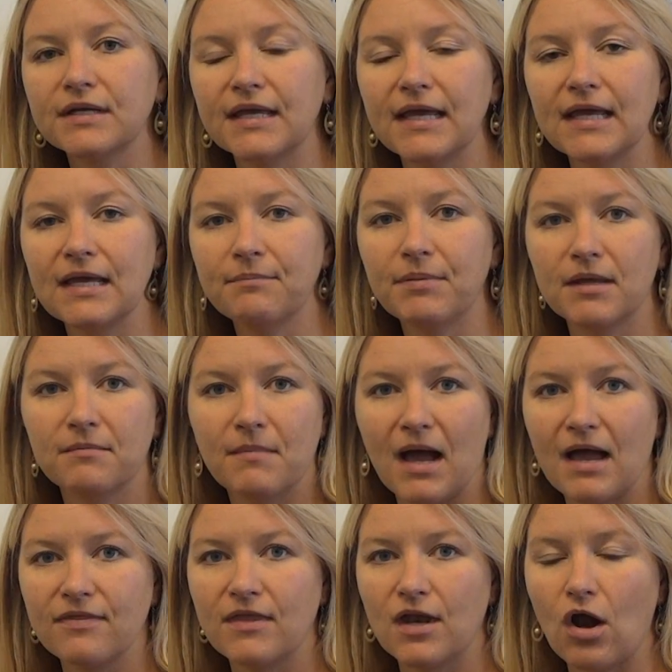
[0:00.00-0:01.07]
to keep in
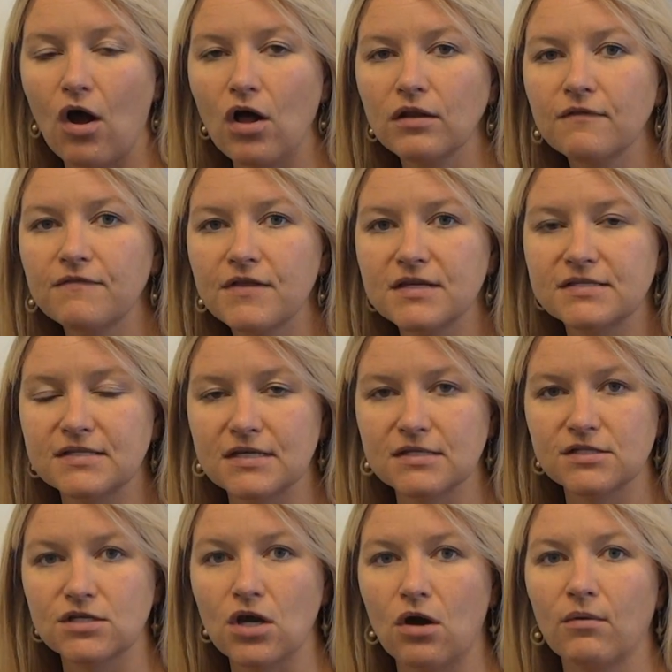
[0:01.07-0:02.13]
mind that all of this
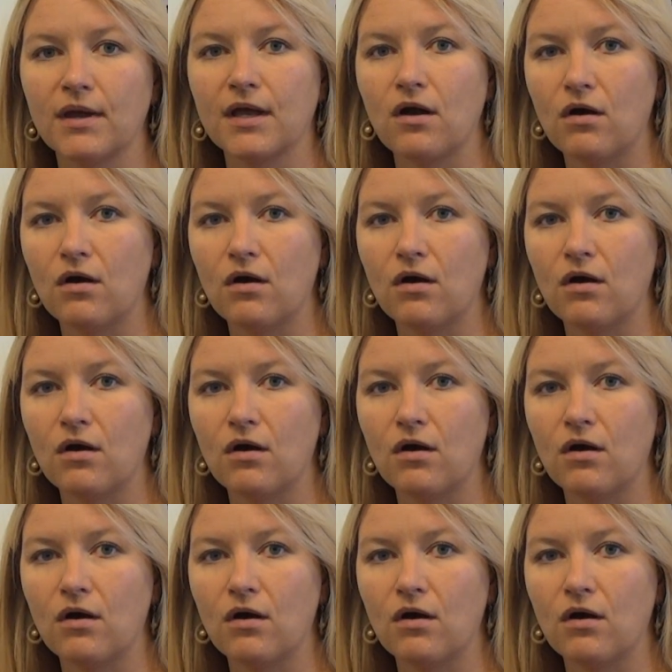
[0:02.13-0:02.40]
is going